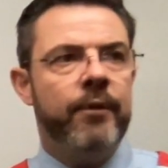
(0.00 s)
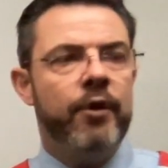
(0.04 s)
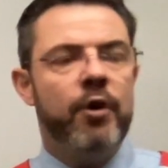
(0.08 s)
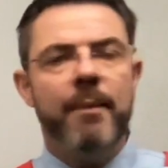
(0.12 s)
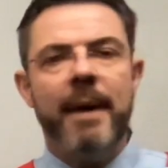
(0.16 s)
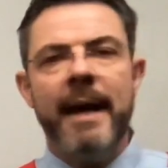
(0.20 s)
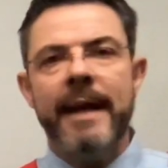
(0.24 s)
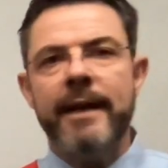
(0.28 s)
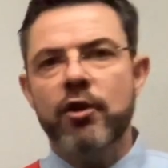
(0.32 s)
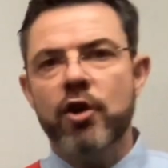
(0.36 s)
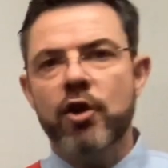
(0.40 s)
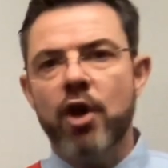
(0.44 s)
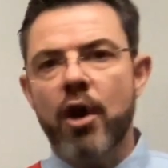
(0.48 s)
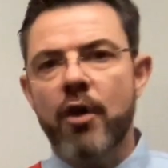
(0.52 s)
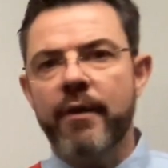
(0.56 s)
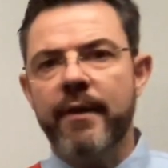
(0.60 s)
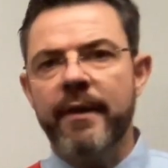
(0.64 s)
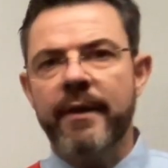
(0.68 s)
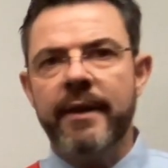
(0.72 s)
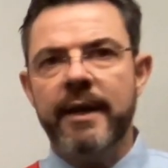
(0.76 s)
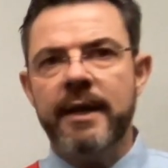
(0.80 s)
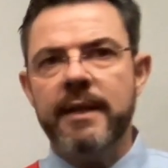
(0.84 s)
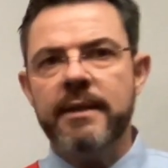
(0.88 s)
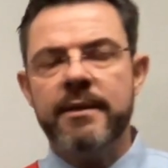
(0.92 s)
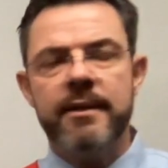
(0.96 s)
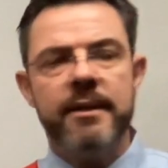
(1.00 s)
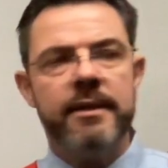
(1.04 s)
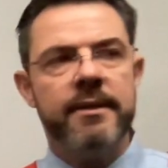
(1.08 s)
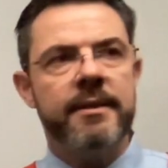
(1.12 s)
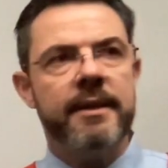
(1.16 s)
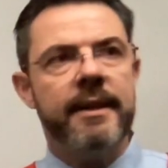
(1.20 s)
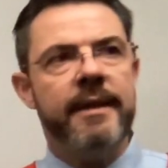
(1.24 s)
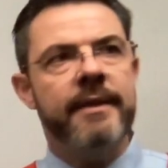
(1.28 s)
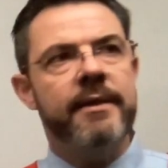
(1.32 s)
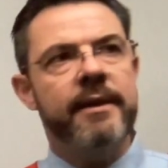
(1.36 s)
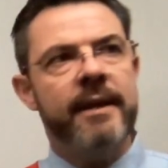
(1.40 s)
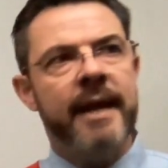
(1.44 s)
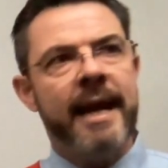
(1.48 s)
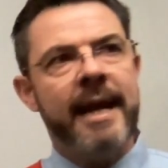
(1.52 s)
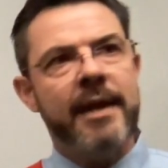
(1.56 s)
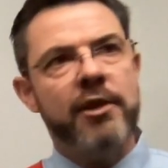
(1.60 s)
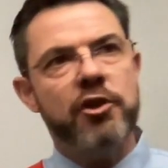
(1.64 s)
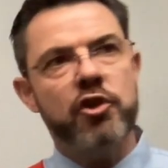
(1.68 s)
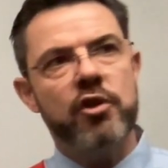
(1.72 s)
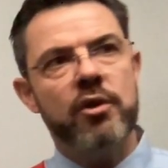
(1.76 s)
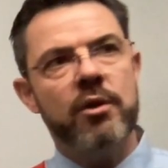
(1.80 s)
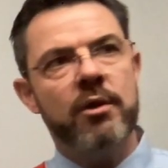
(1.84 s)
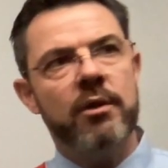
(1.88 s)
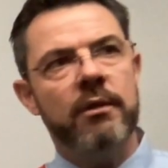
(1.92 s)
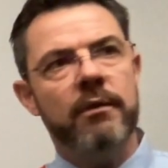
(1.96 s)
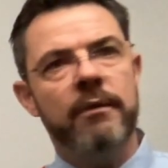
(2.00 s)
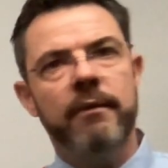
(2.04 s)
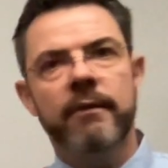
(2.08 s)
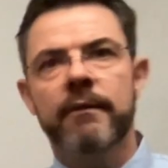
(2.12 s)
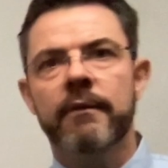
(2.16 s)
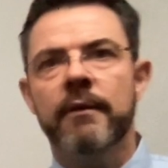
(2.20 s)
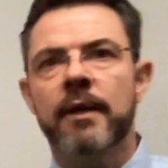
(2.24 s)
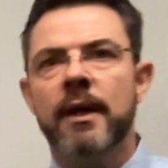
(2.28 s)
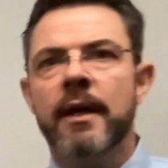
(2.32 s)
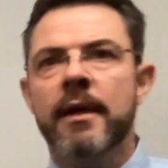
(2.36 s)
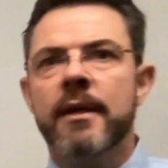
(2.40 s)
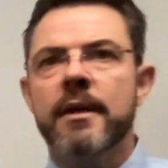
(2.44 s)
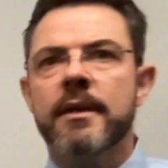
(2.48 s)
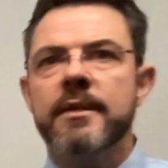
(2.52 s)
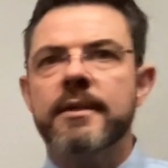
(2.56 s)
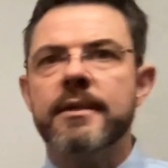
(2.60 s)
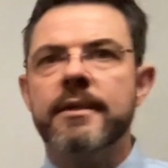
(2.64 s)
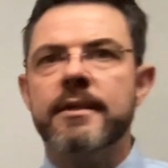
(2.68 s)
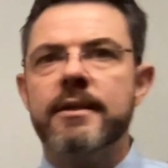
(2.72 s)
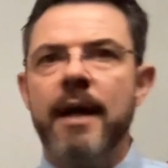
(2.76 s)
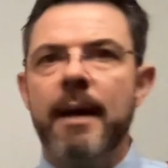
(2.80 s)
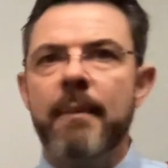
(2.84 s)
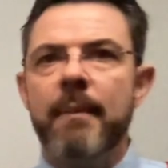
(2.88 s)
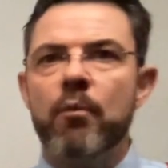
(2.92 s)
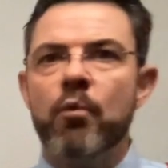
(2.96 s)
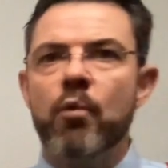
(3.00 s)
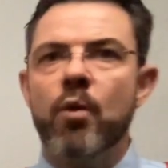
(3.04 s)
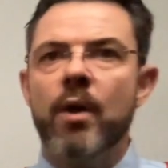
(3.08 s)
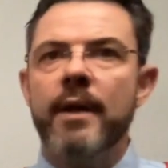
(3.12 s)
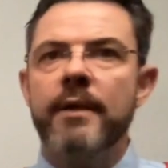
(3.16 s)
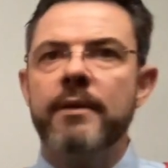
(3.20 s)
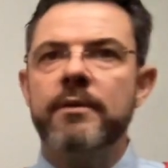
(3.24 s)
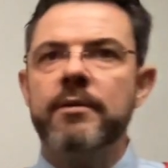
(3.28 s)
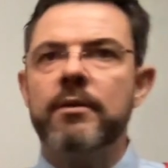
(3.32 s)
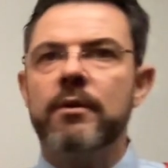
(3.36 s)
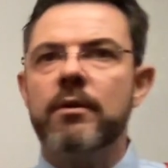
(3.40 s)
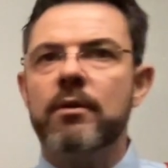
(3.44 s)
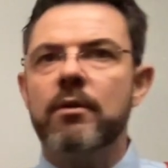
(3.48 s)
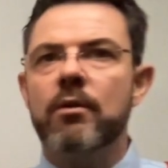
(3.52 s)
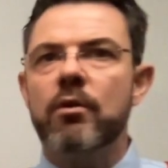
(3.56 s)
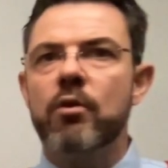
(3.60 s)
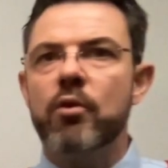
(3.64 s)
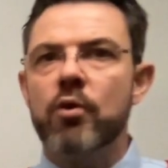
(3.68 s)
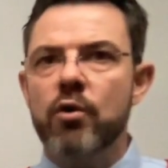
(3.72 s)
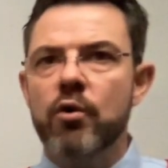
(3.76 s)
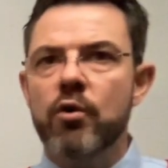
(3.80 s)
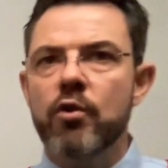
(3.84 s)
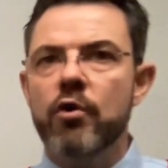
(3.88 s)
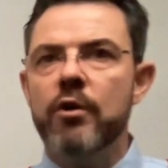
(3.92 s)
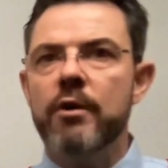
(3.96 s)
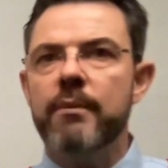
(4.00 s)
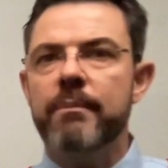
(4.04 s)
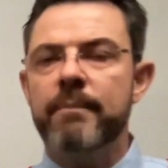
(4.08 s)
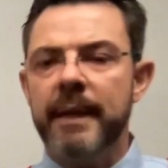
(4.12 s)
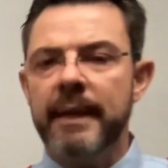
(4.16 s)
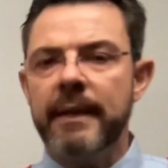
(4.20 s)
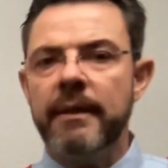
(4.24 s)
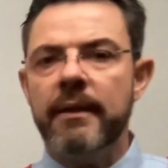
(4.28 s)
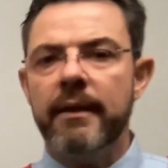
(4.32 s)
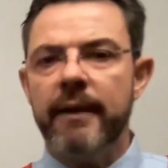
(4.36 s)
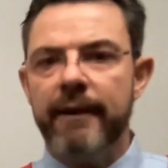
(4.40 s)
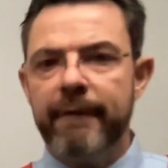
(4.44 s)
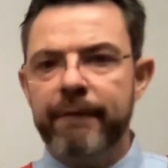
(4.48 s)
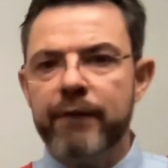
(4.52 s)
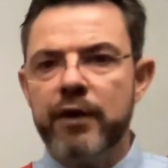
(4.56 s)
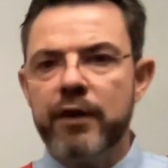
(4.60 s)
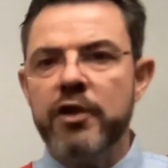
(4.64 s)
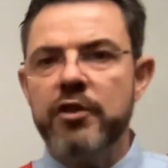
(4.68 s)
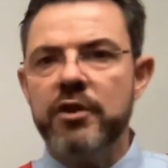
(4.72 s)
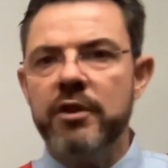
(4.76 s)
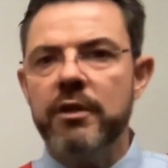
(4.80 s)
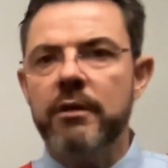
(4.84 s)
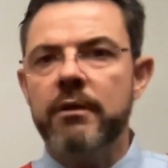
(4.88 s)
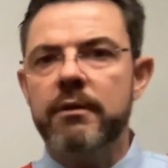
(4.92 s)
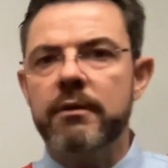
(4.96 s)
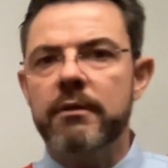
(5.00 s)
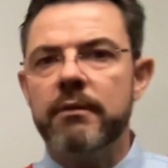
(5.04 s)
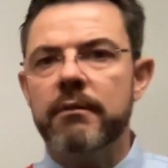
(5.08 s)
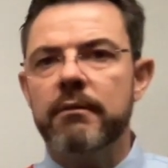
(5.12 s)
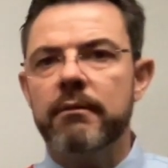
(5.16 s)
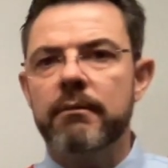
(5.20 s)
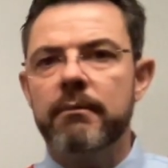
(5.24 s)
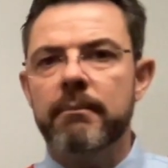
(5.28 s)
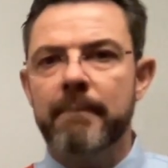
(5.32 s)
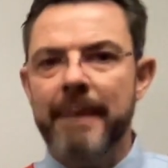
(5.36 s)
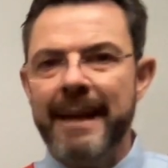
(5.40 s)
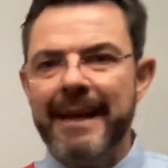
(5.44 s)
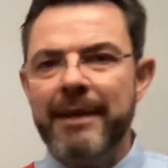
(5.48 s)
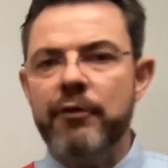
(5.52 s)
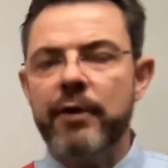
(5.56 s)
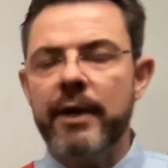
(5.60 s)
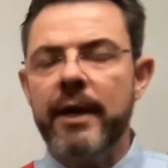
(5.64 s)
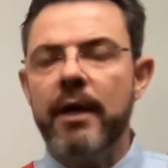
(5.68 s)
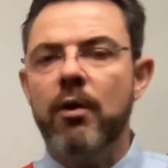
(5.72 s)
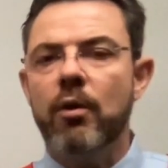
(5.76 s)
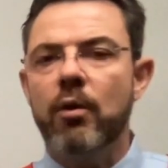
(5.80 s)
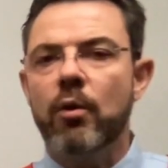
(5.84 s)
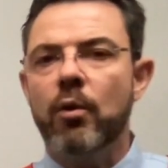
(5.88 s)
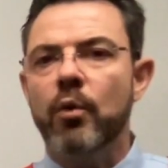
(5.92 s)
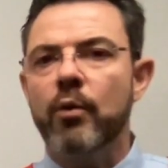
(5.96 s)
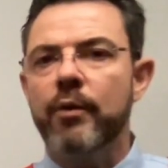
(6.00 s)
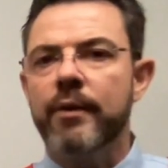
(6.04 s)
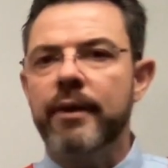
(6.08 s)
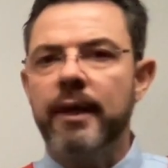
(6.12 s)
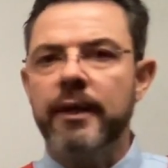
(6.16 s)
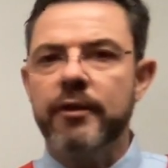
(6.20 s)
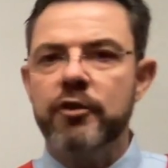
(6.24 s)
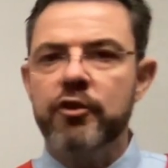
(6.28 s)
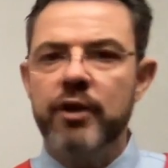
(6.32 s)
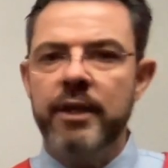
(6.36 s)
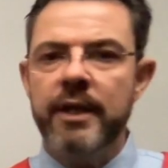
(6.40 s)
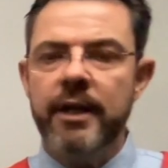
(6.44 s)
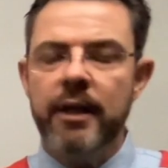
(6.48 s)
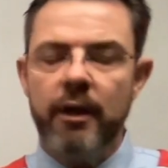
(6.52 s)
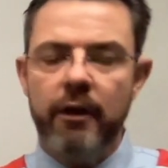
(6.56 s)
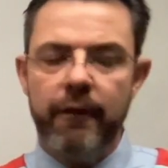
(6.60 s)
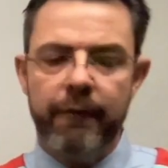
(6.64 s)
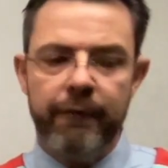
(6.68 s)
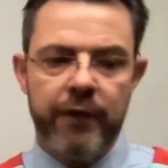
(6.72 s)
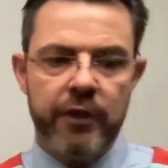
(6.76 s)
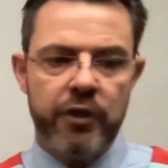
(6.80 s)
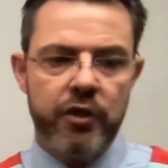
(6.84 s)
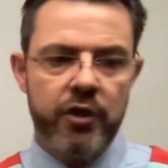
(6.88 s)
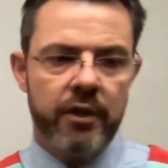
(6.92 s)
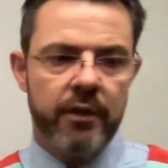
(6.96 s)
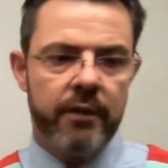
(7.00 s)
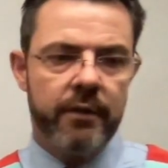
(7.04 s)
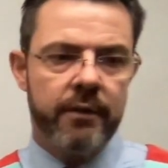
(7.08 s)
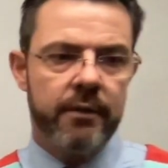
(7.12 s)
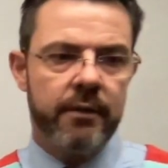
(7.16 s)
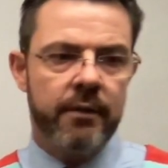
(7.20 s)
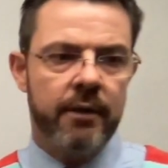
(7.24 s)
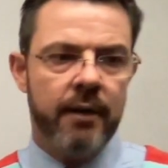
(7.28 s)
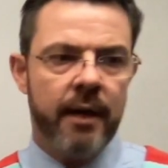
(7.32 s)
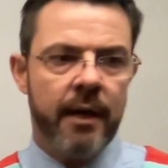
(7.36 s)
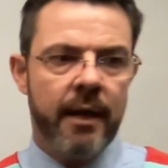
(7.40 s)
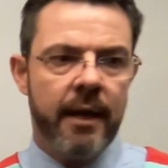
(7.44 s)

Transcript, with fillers: you might know that there's this international, somewhat crude but efficient metric called the Gini coefficient,